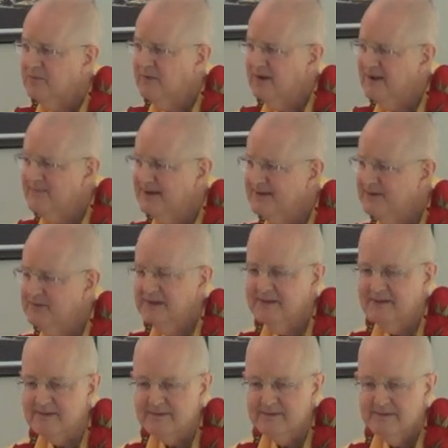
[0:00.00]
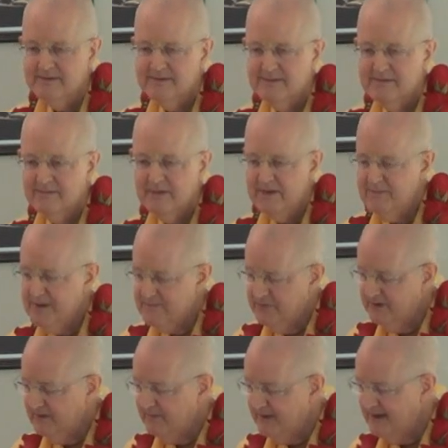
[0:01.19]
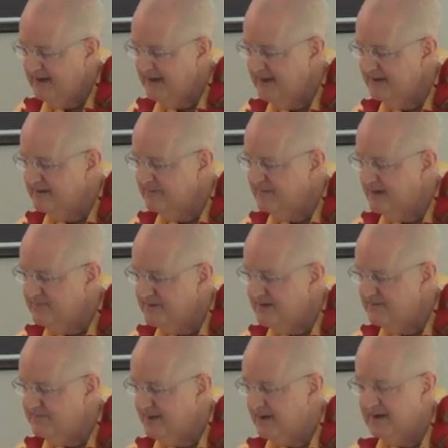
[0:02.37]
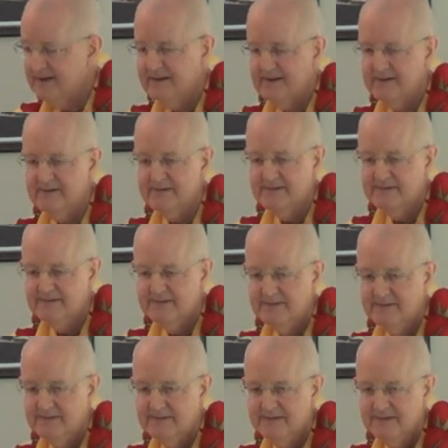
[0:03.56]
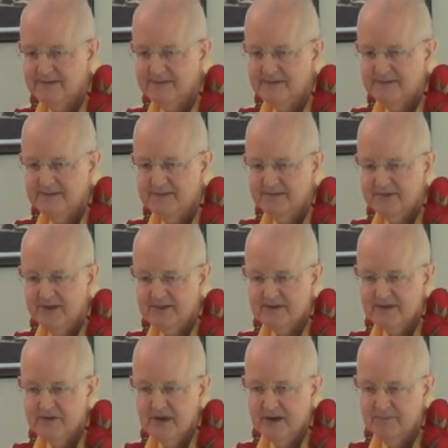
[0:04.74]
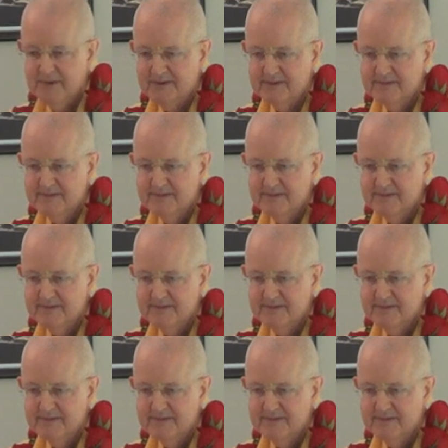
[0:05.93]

Why am I doing this? Why am I putting my hand in my bead bag and chanting japa?